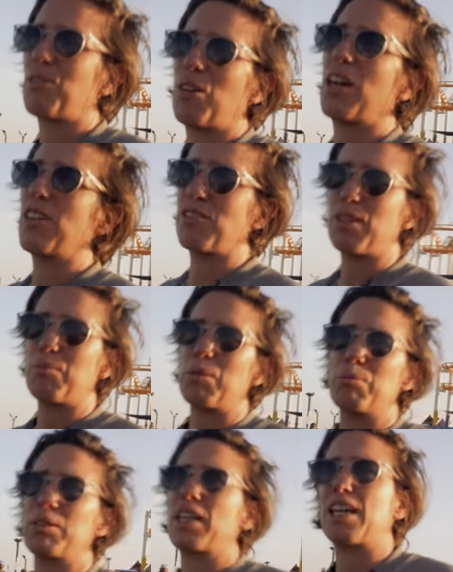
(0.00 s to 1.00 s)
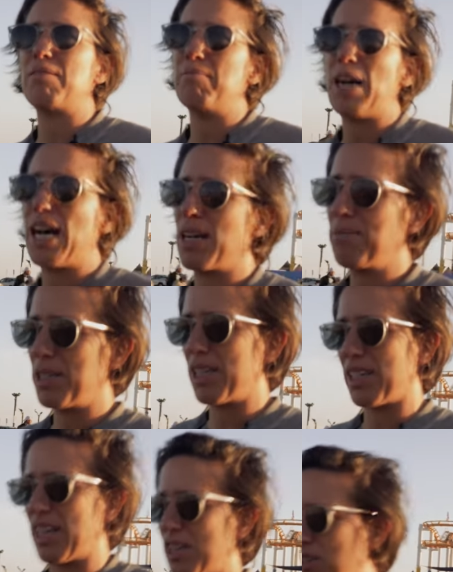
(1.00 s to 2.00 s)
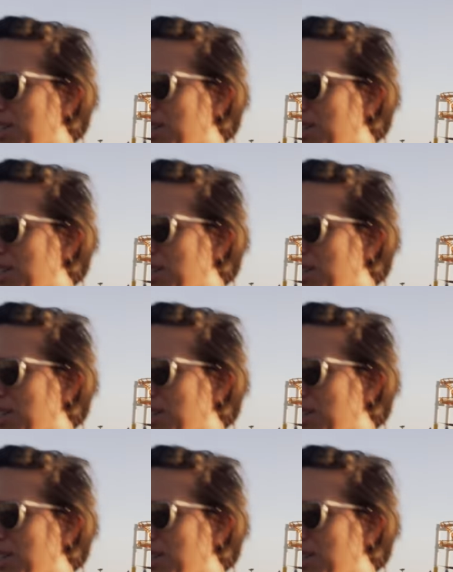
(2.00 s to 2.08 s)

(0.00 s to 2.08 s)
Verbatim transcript: why if some people get mad at me or get